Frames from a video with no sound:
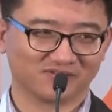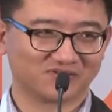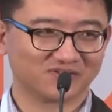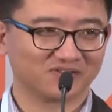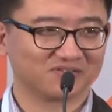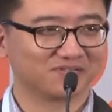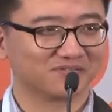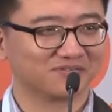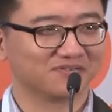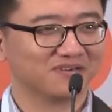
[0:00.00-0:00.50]

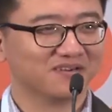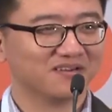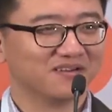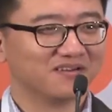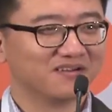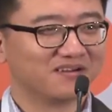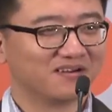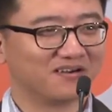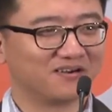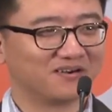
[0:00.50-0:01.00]
So
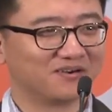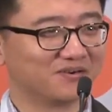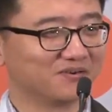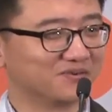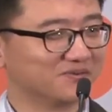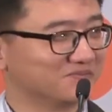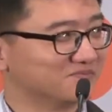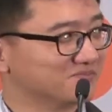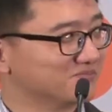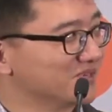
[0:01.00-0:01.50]

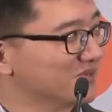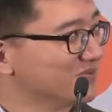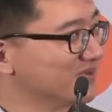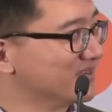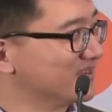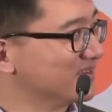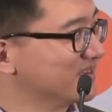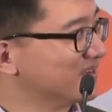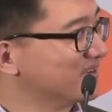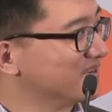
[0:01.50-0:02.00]

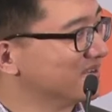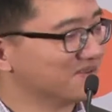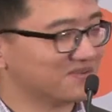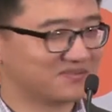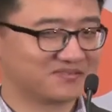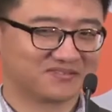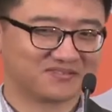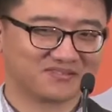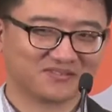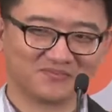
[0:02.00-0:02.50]
maybe
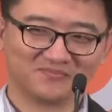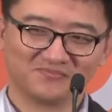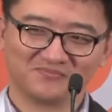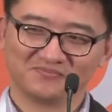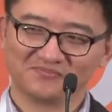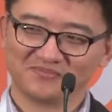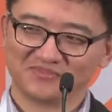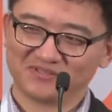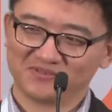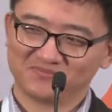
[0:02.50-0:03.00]

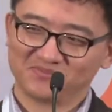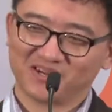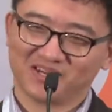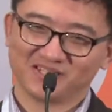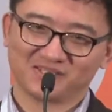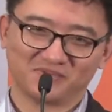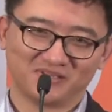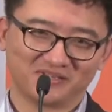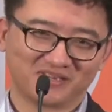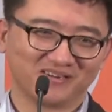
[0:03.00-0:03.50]
some
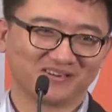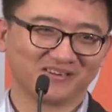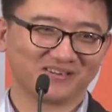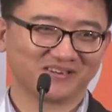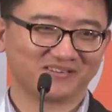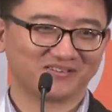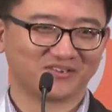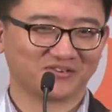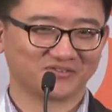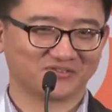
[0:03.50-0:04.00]
guest
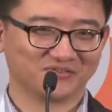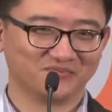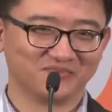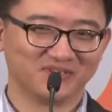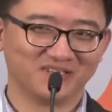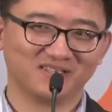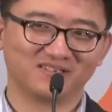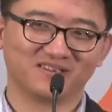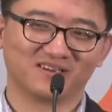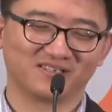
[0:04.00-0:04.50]
speaker talked to
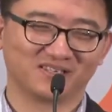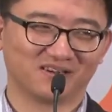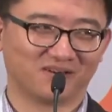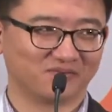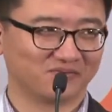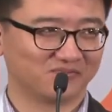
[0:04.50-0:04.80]
me that